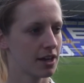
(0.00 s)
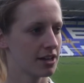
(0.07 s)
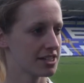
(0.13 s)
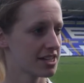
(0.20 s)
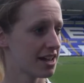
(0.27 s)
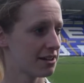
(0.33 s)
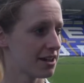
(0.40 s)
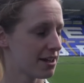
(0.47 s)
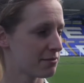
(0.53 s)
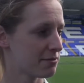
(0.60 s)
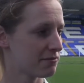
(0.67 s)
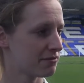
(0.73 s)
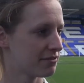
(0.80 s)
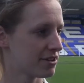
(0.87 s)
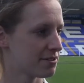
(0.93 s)
I say, yeah,
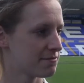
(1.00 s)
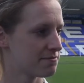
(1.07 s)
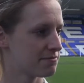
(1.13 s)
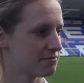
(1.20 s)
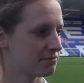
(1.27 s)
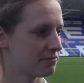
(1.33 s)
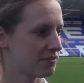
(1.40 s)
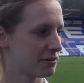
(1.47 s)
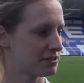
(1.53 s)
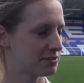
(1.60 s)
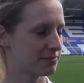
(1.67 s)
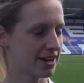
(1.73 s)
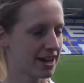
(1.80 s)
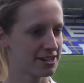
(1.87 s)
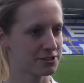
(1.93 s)
we've had
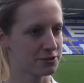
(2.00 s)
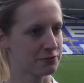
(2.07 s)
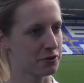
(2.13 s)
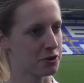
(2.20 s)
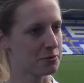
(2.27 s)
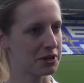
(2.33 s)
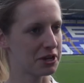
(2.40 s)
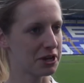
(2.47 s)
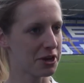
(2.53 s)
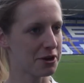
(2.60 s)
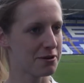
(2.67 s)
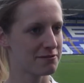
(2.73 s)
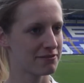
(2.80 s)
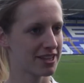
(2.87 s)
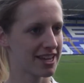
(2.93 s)
players sort of come and
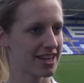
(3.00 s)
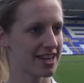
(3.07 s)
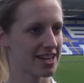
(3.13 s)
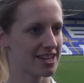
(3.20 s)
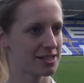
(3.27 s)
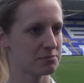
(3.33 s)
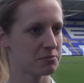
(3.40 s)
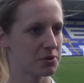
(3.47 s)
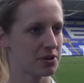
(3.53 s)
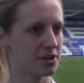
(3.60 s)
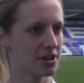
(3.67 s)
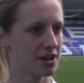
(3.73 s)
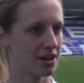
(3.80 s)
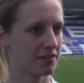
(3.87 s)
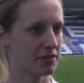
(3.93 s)
go over the years, but
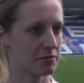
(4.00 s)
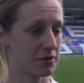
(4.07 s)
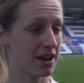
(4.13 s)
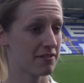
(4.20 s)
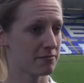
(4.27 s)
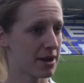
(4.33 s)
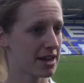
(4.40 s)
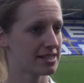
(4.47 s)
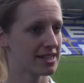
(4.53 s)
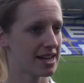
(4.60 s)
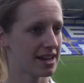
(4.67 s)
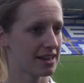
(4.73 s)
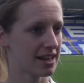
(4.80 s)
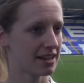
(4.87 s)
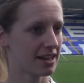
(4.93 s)
I think we have
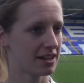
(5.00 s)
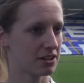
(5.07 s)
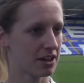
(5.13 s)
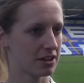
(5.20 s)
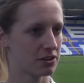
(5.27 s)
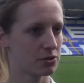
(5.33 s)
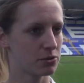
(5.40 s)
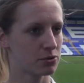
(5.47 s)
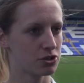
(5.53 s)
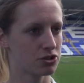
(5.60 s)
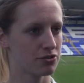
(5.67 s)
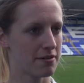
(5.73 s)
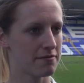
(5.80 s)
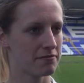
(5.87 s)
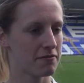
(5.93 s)
maintained that core
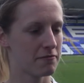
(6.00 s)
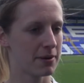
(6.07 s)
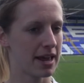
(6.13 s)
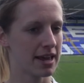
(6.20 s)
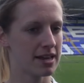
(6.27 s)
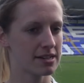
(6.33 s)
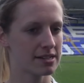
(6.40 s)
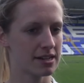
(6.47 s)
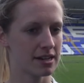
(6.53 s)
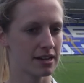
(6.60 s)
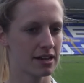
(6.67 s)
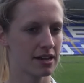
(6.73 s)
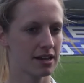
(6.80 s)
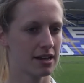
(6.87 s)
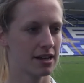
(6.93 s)
strength of players, and,
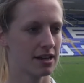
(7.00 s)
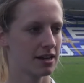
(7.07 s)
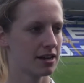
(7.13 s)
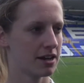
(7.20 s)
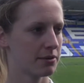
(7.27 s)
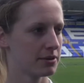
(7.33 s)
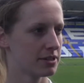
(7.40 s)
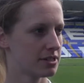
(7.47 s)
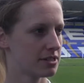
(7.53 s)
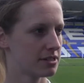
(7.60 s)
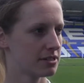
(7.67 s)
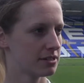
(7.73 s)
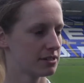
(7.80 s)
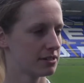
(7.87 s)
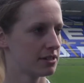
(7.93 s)
you know,
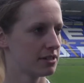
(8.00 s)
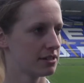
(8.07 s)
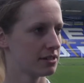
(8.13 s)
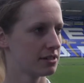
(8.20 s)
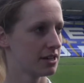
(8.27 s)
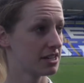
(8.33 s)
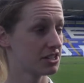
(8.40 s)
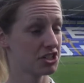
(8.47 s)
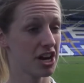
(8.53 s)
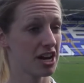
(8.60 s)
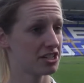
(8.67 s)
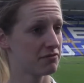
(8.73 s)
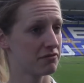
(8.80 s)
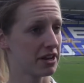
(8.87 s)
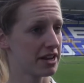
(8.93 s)
it's
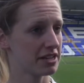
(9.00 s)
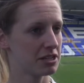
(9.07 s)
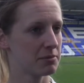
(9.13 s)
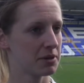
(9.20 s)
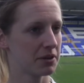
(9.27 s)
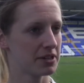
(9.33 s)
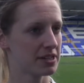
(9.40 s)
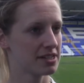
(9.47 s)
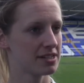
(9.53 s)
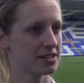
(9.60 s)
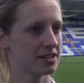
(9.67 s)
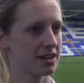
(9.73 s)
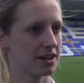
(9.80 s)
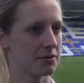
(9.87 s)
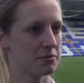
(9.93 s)
changed every year, to be
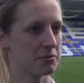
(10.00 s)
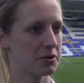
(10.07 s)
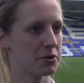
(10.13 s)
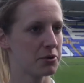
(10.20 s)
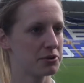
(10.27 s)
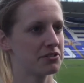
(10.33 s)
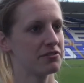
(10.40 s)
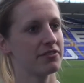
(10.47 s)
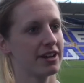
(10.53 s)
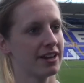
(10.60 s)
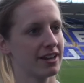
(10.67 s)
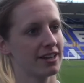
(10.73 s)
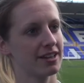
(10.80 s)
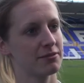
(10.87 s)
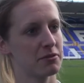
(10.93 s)
honest, you know, and we always
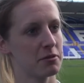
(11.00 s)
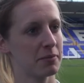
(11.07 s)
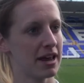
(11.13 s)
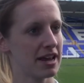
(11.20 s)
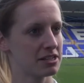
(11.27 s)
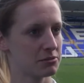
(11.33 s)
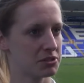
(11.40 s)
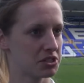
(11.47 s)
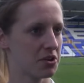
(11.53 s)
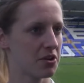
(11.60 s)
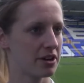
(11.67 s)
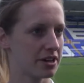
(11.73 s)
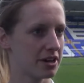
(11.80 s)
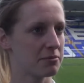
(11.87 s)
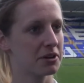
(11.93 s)
think with the players that we
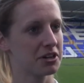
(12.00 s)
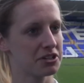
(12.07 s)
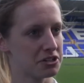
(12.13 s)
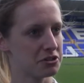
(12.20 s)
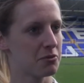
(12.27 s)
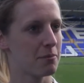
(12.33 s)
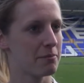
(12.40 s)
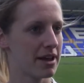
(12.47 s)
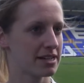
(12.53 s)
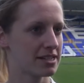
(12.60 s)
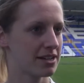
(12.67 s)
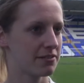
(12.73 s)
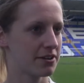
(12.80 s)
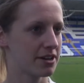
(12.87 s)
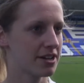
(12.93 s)
sign, you know, we're going to do one
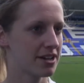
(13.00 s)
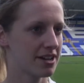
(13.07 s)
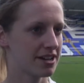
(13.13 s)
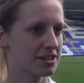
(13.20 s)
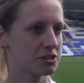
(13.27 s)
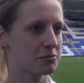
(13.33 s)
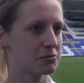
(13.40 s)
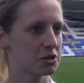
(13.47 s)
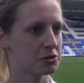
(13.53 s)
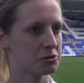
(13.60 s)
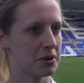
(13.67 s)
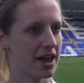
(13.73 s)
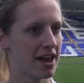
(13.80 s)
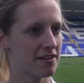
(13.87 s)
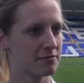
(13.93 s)
better, and
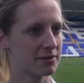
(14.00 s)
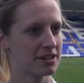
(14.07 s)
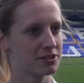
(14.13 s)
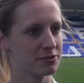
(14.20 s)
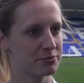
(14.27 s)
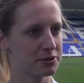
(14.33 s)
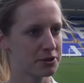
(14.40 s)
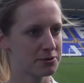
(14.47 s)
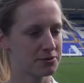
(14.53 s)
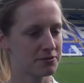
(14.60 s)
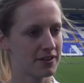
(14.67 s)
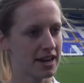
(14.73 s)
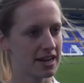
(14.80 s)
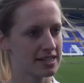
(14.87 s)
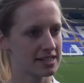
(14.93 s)
sometimes we have, but then sometimes
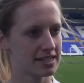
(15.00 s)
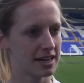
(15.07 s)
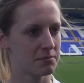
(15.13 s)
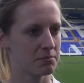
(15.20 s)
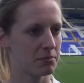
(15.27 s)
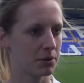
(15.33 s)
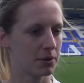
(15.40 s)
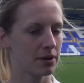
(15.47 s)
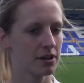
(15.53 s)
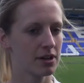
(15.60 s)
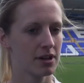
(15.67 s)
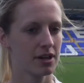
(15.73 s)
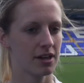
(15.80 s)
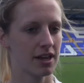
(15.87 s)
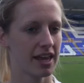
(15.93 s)
we've let it slip. But
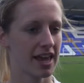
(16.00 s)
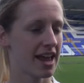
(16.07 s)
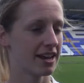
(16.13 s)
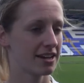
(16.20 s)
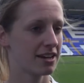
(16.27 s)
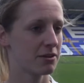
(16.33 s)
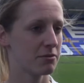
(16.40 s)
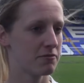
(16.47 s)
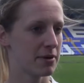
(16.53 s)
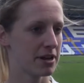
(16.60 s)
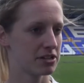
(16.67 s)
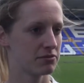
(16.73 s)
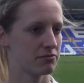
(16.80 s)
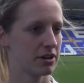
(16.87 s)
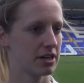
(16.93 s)
again, you know, we've
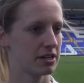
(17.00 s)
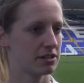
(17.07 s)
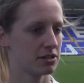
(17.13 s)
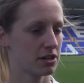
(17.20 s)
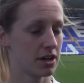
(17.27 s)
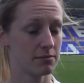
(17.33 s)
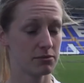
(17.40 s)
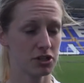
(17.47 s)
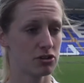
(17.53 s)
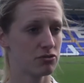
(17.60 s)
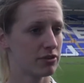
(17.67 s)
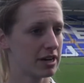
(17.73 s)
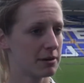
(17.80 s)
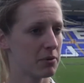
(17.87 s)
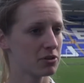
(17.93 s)
made really
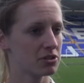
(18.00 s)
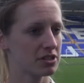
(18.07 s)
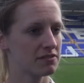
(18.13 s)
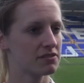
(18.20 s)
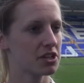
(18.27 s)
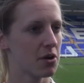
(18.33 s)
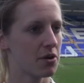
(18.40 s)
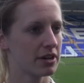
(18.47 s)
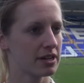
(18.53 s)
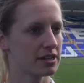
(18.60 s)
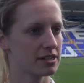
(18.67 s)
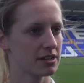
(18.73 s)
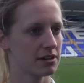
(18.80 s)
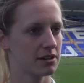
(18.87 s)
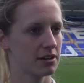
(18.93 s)
two really positive
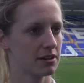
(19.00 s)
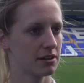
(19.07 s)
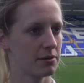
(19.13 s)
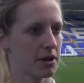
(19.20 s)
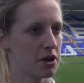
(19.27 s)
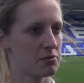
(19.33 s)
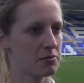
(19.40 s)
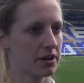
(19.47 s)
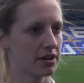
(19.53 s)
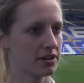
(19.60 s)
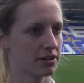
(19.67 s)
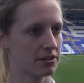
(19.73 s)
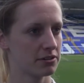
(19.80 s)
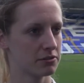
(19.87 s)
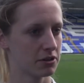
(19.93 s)
signings, and we hope we
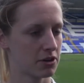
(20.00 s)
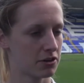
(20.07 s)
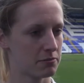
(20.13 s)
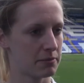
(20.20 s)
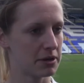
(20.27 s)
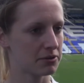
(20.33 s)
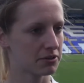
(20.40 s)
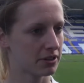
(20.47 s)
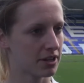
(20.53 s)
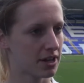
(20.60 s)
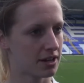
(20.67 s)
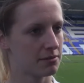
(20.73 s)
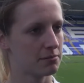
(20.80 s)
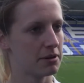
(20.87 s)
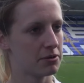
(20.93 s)
can kind of build on
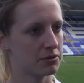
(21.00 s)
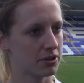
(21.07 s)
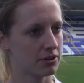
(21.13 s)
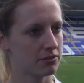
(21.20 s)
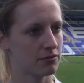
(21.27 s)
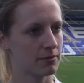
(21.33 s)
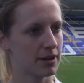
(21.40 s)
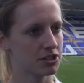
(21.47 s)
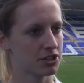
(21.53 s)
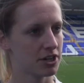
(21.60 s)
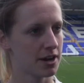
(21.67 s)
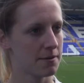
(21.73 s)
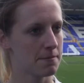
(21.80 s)
that and build on from last year.